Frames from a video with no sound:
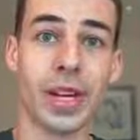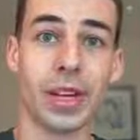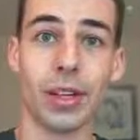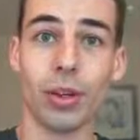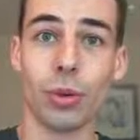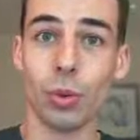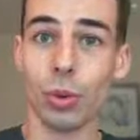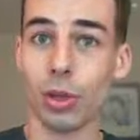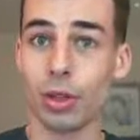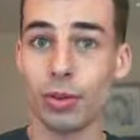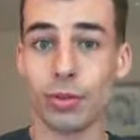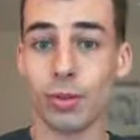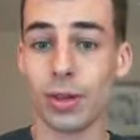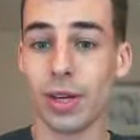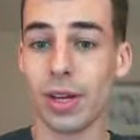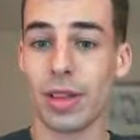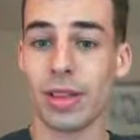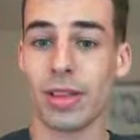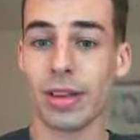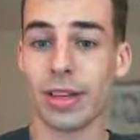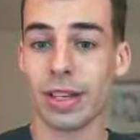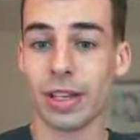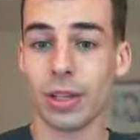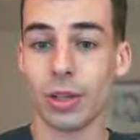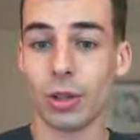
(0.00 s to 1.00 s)
going to work for
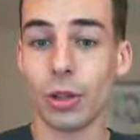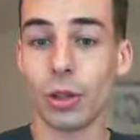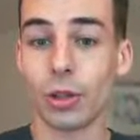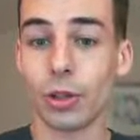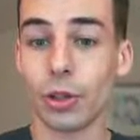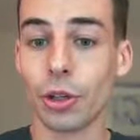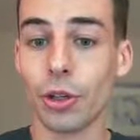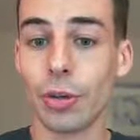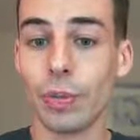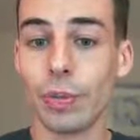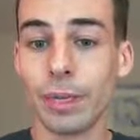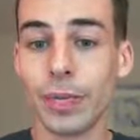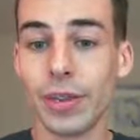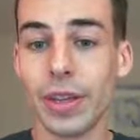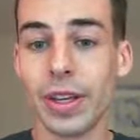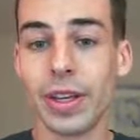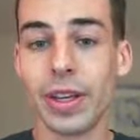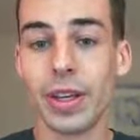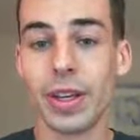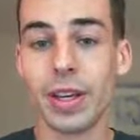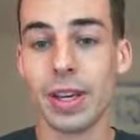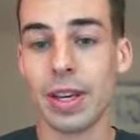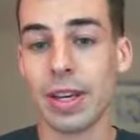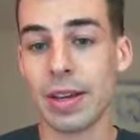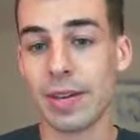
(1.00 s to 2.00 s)
anything any longer.
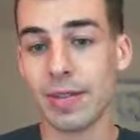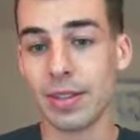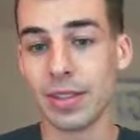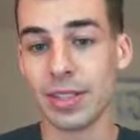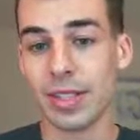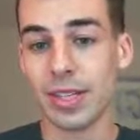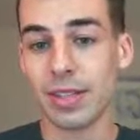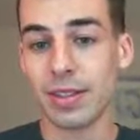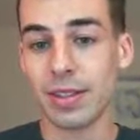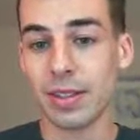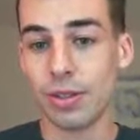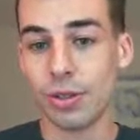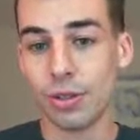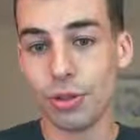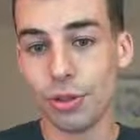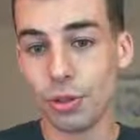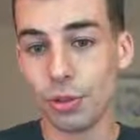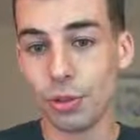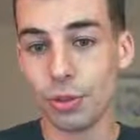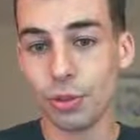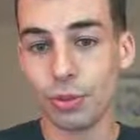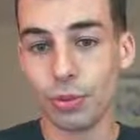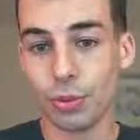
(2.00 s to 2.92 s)
If it's less than 2,